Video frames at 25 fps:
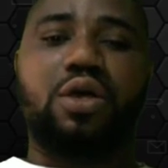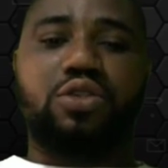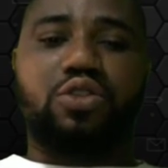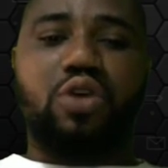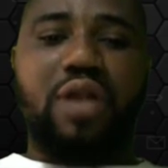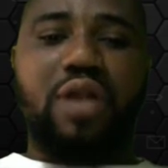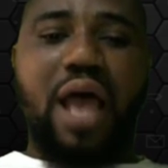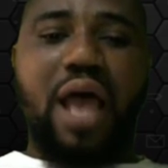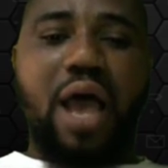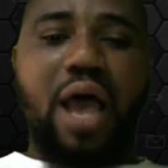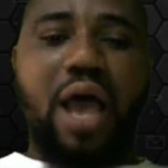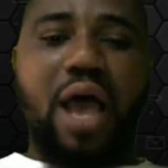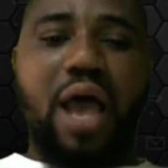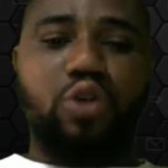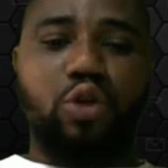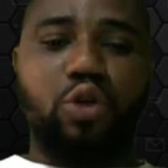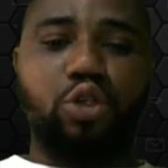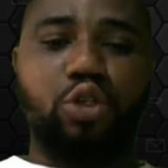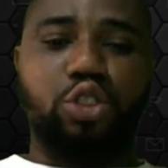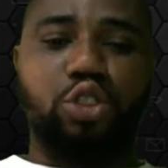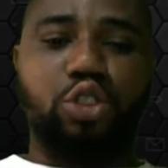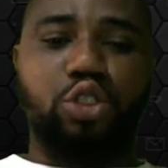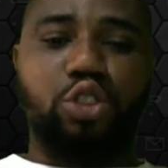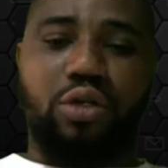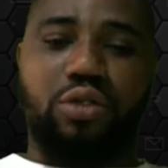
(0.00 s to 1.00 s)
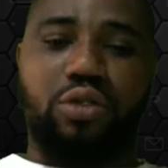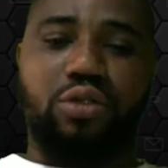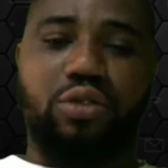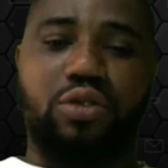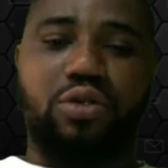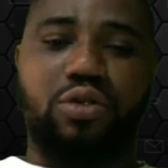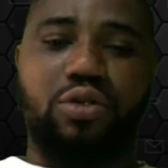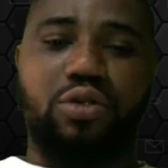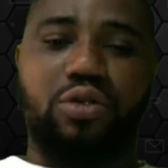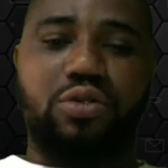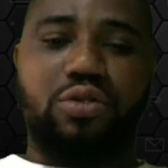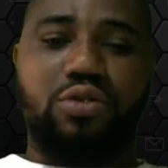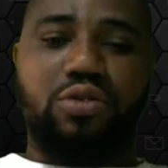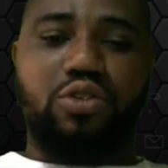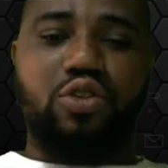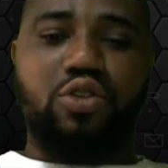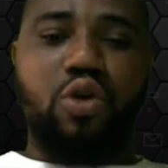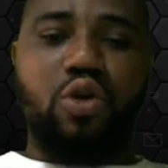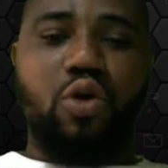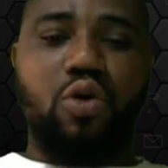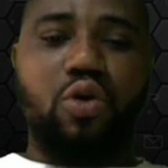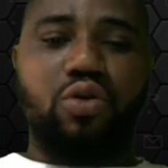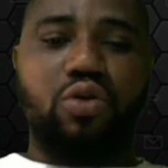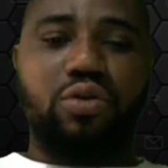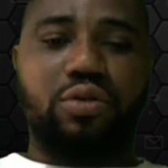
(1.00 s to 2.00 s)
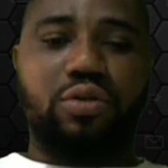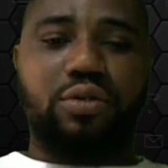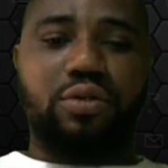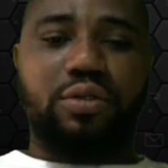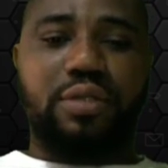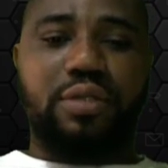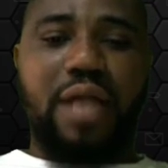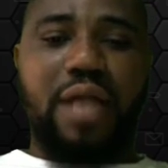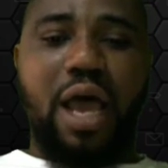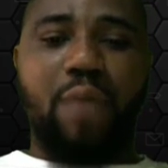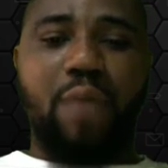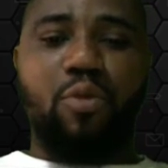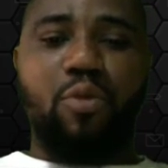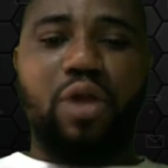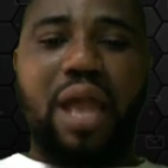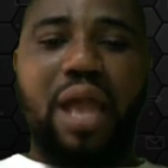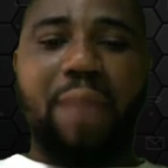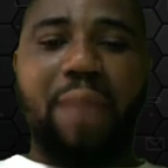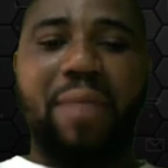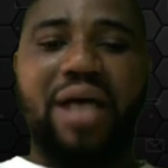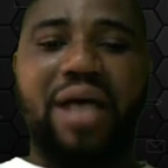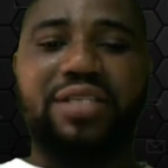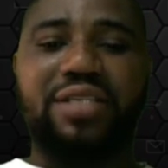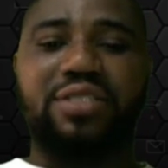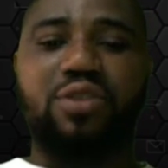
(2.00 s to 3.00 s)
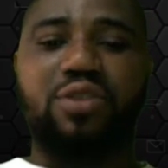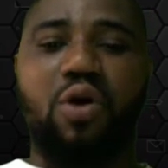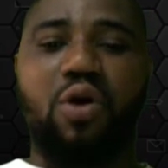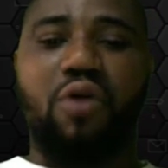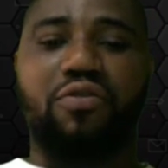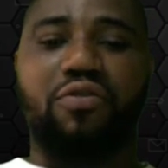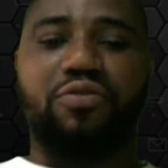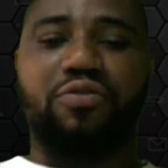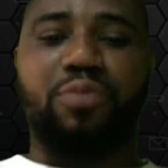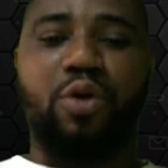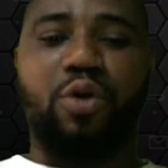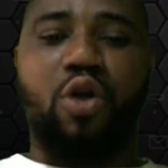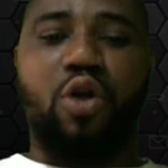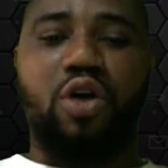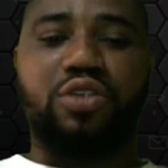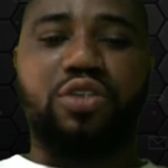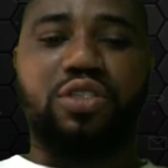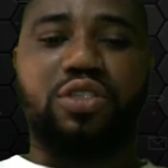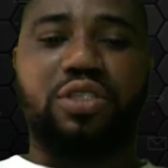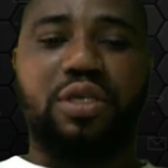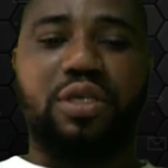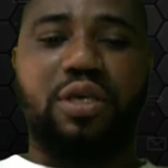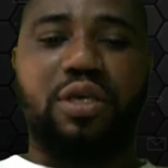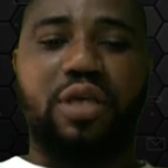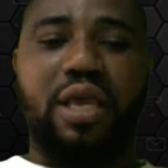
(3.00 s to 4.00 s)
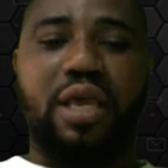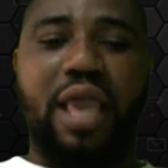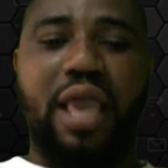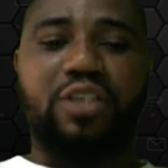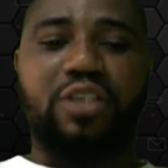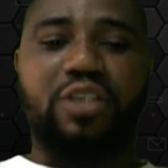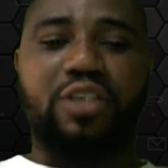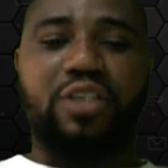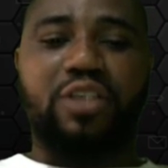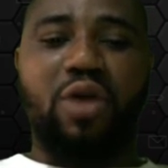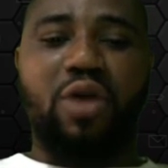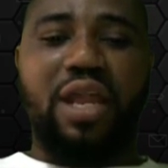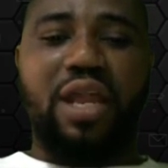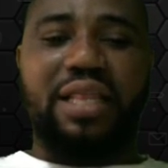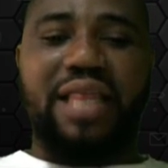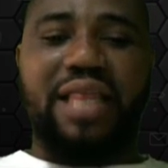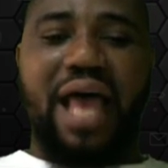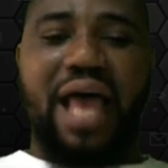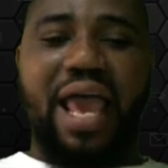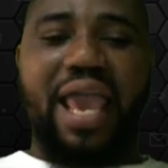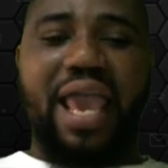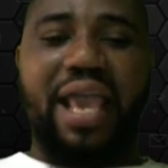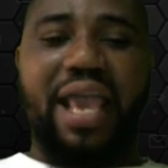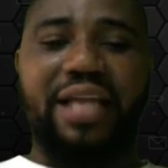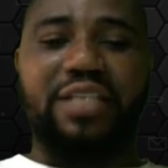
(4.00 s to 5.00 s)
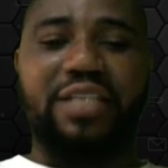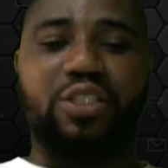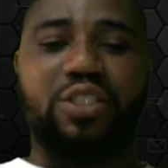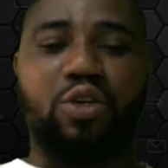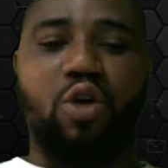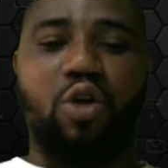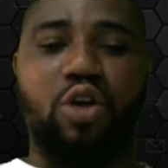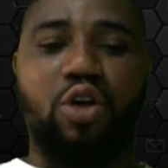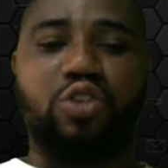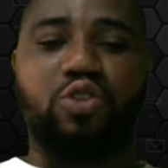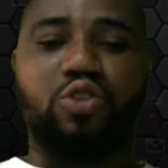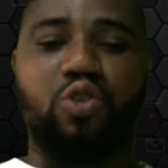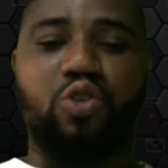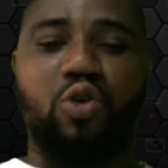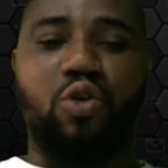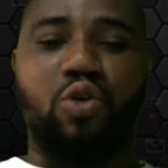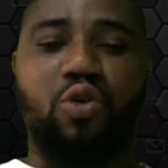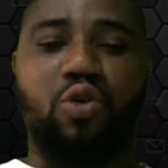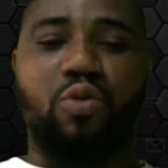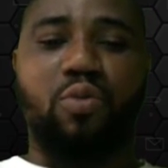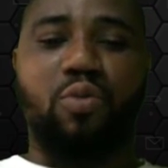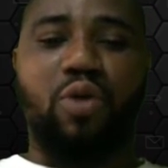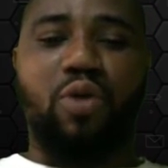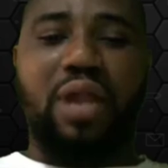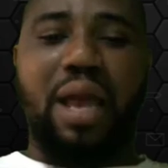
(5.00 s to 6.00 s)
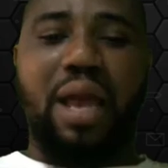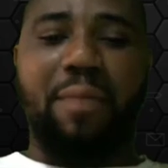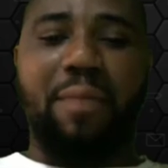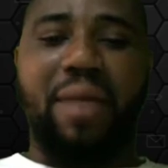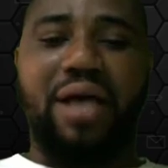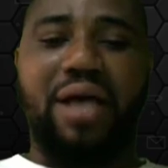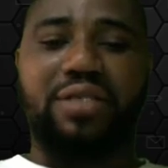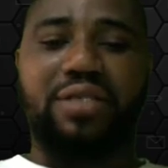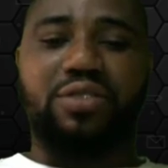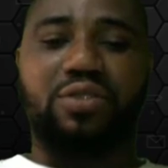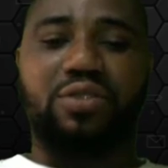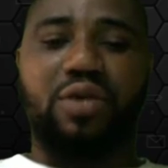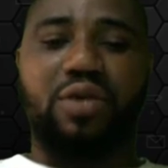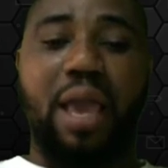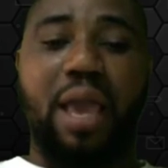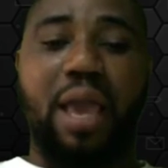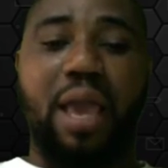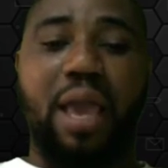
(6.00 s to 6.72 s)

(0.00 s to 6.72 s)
So now solution. So now molar mass of, because small letter n is equals to molar mass,